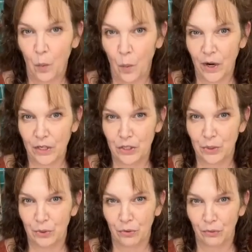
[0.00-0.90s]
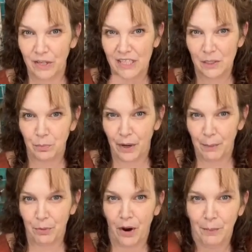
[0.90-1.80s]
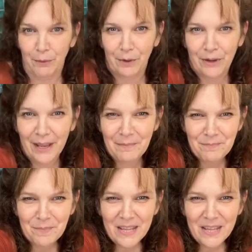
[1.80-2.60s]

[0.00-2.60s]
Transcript: 123 spray primer, okay?